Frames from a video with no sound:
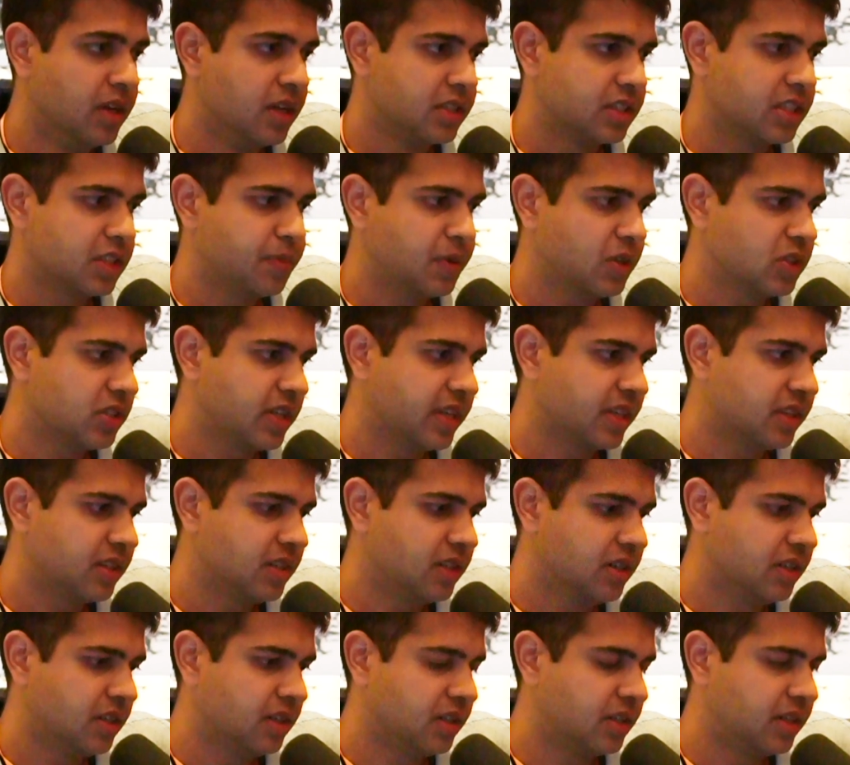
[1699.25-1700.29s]
Just because like
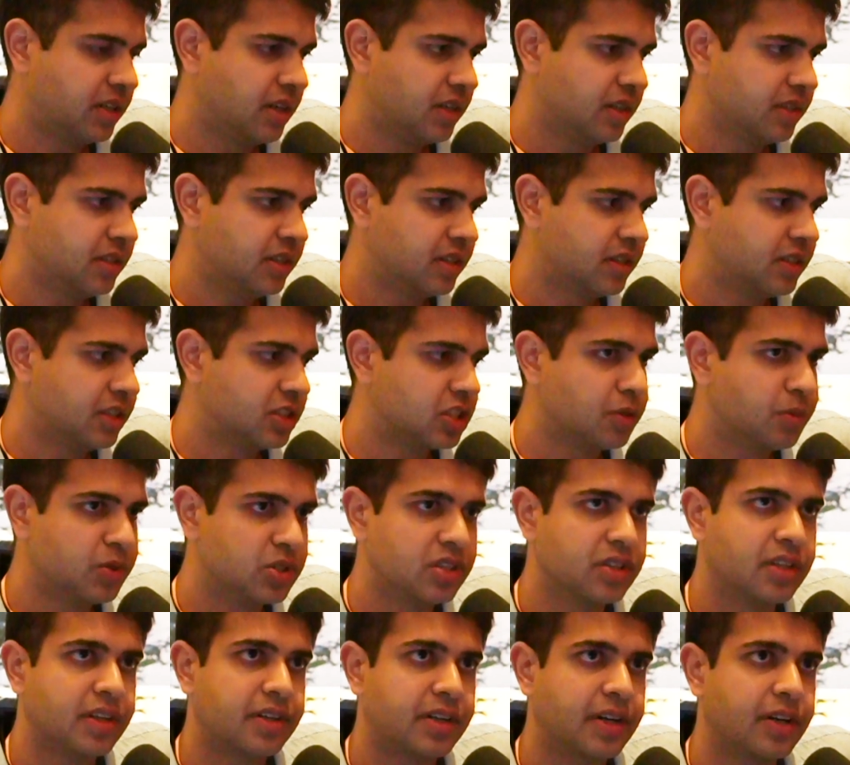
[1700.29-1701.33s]
the
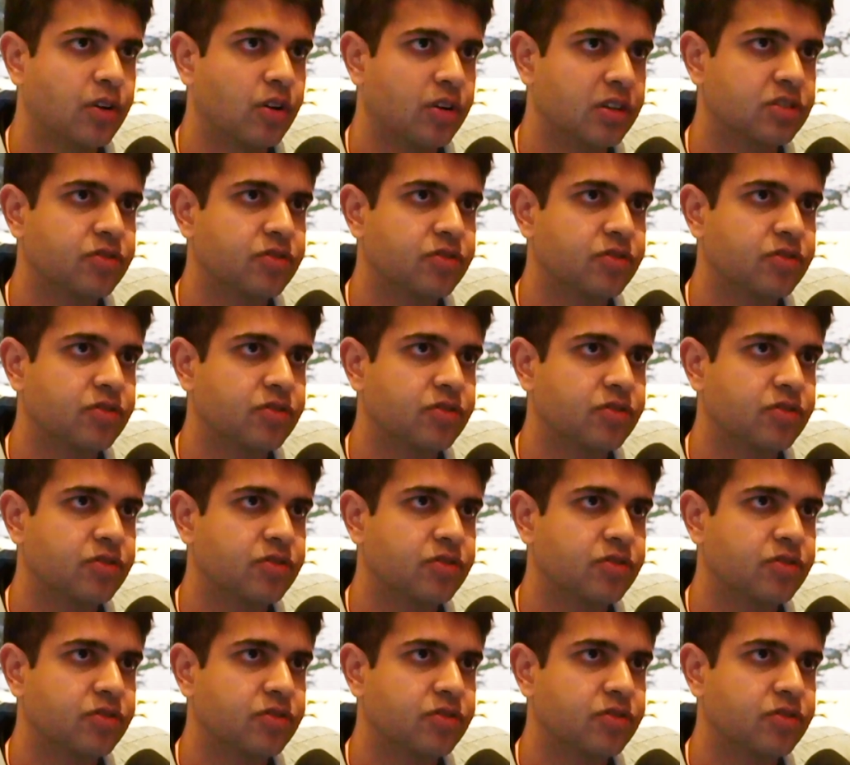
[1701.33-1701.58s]
distribution they're trained on